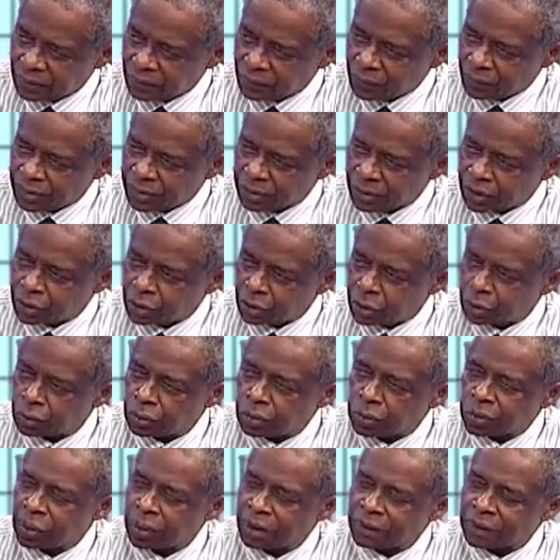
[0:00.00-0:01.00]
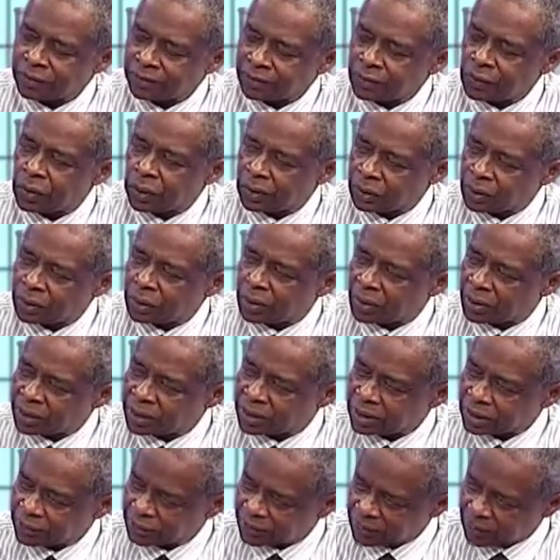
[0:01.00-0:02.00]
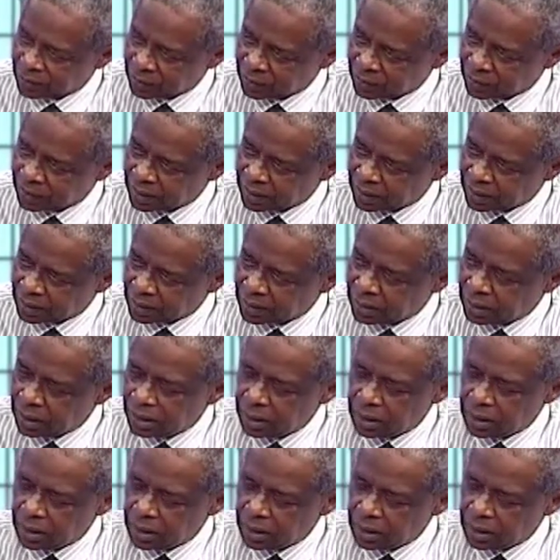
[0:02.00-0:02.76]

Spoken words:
which should not have gone wrong in the first place.